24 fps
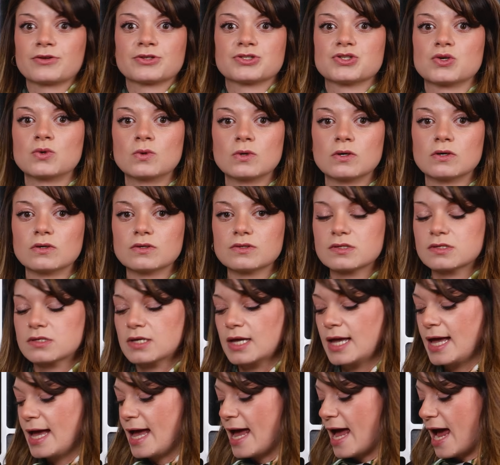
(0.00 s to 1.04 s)
tools.
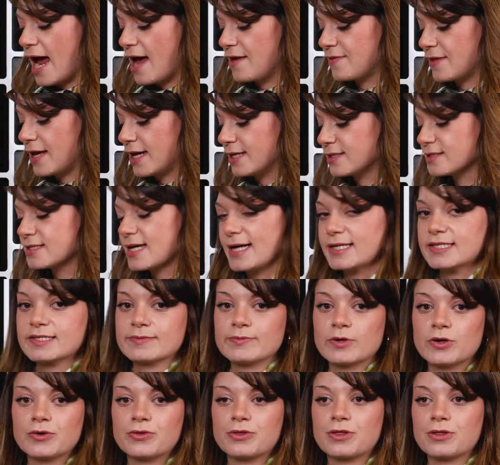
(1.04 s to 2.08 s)
And then test
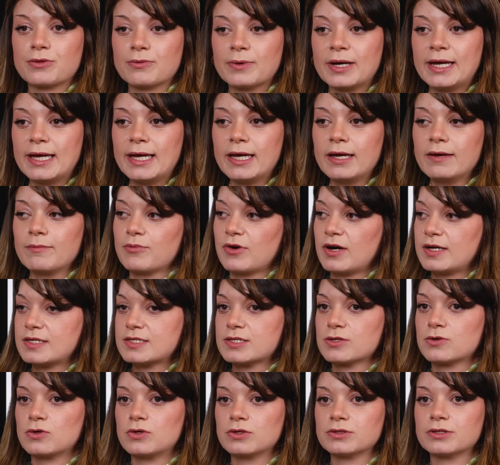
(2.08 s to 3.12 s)
mode 3,
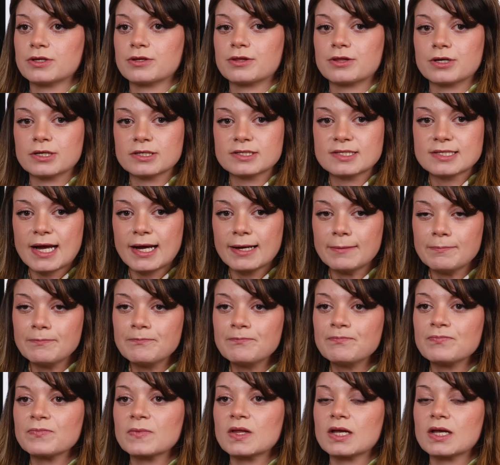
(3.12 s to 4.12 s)
press and hold the third time,